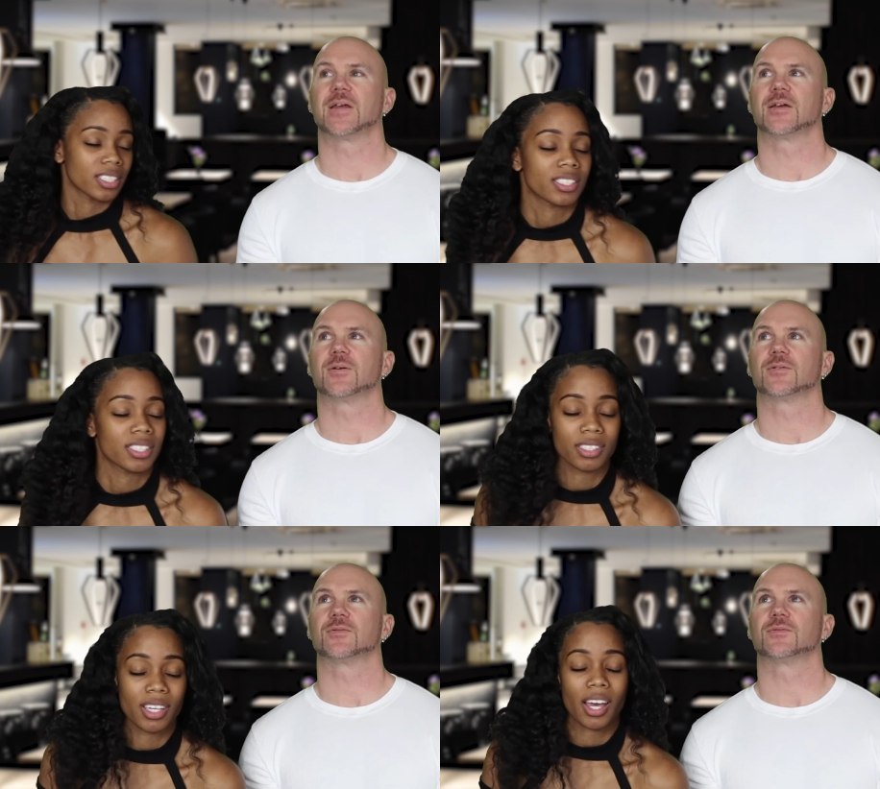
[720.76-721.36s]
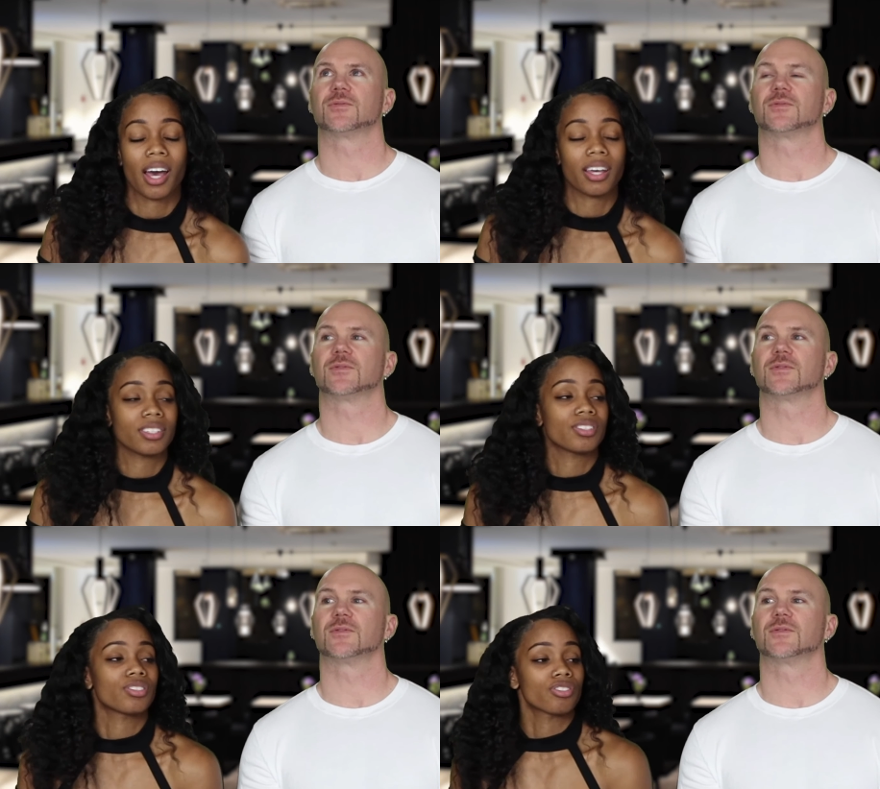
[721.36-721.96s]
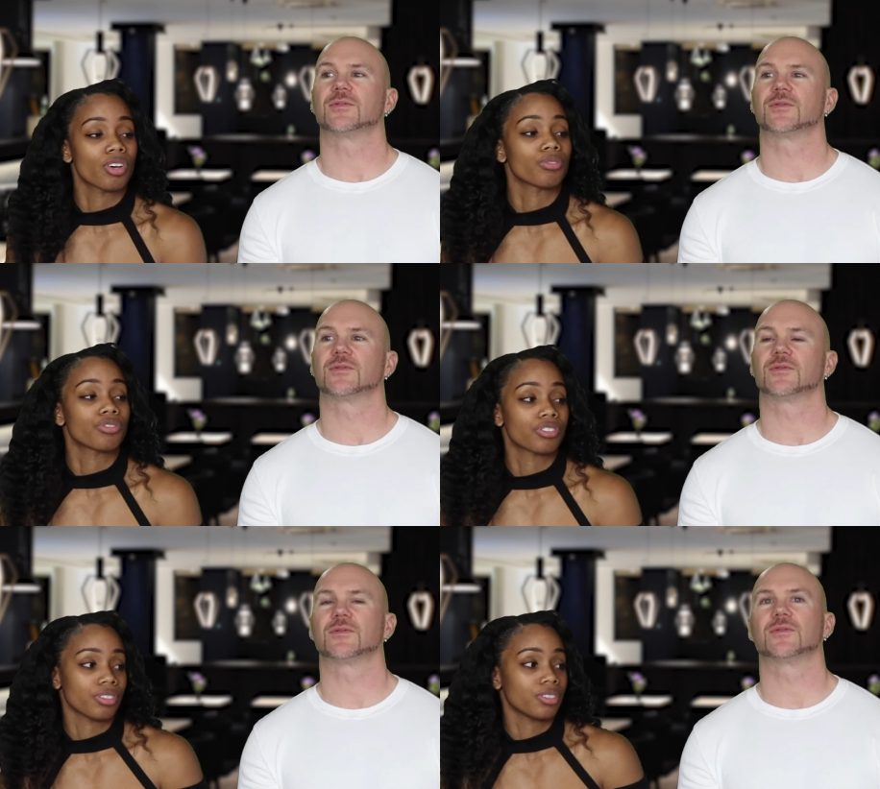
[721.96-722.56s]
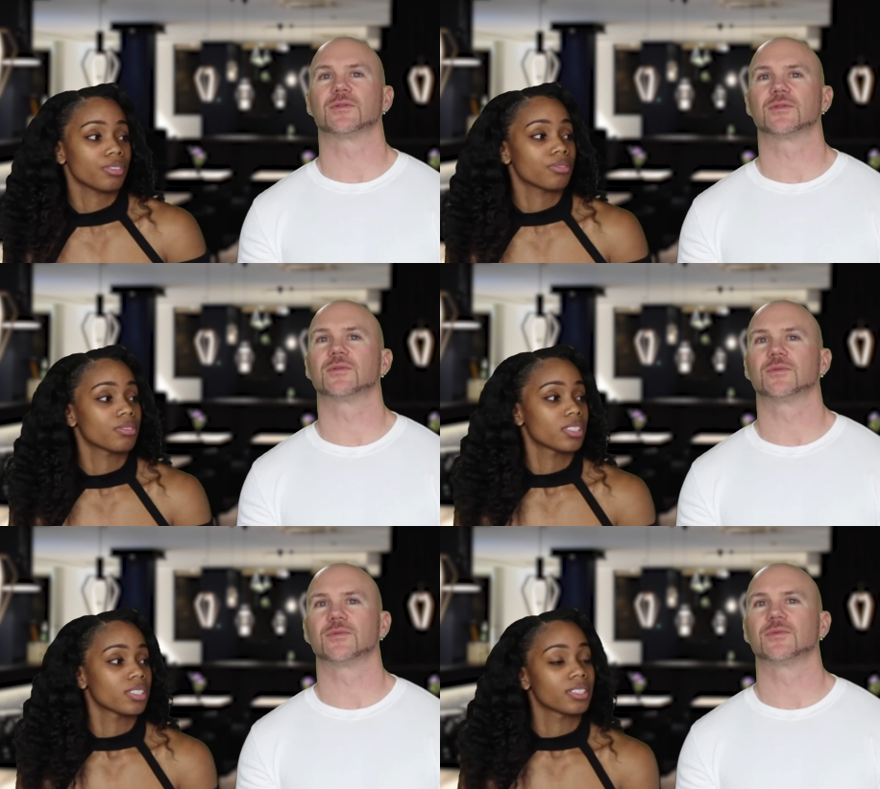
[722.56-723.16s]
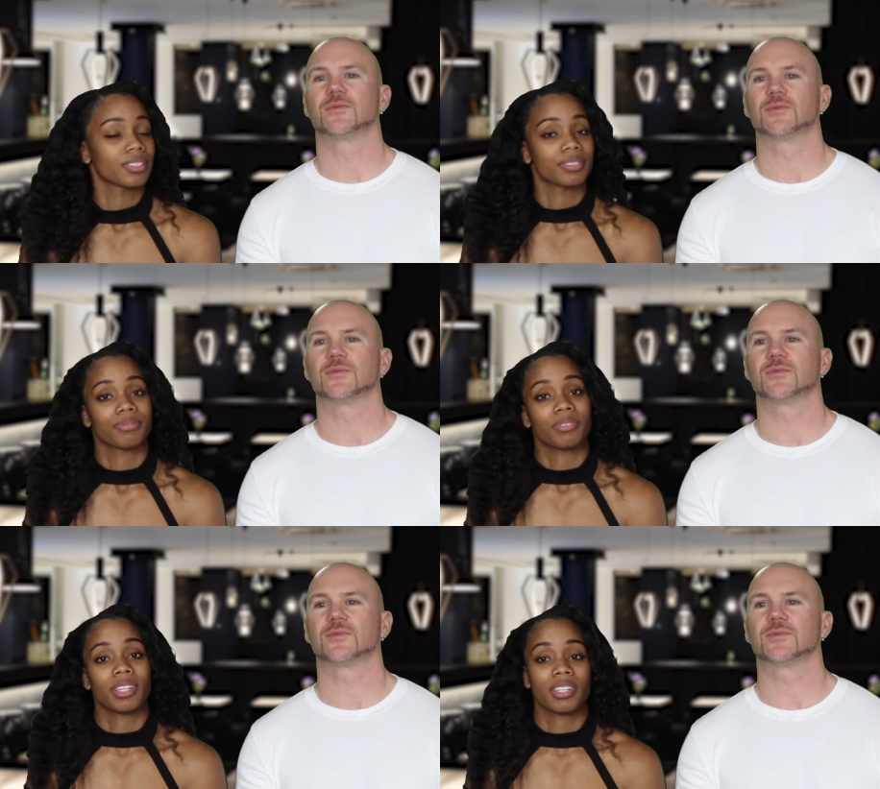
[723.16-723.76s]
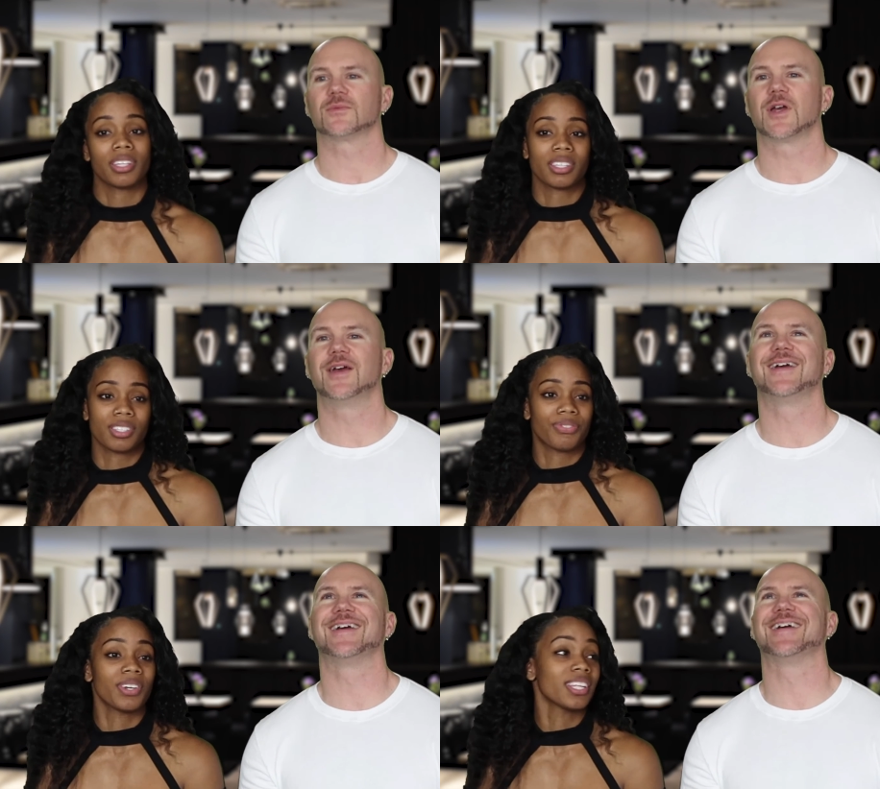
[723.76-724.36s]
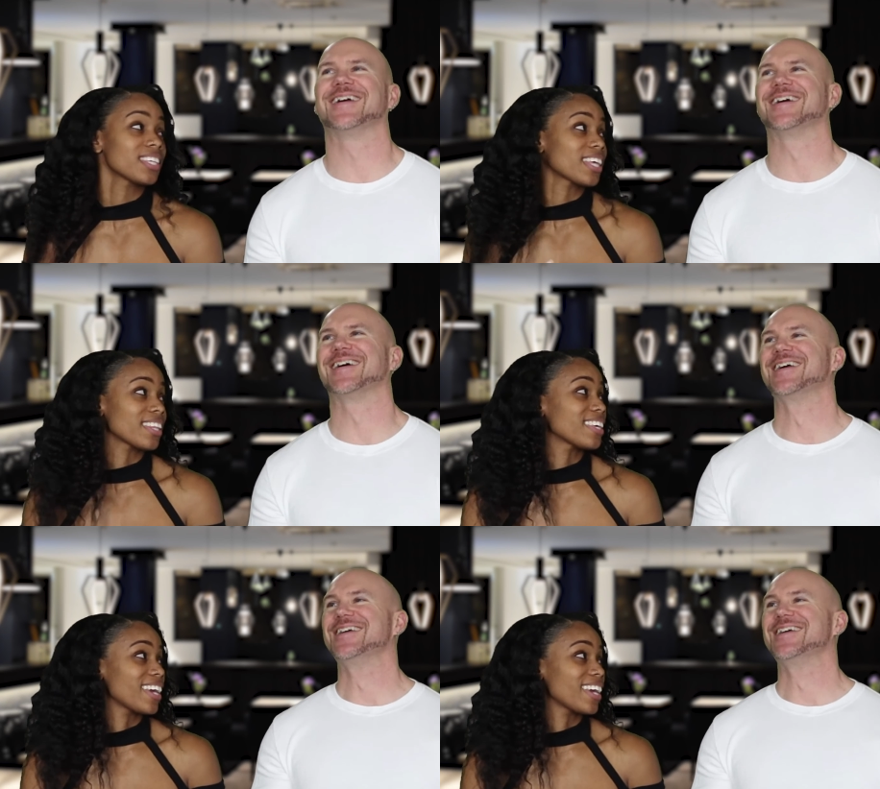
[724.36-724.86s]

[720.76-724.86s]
Speaker 1: it's yeah, it's so true. And I think this feeling that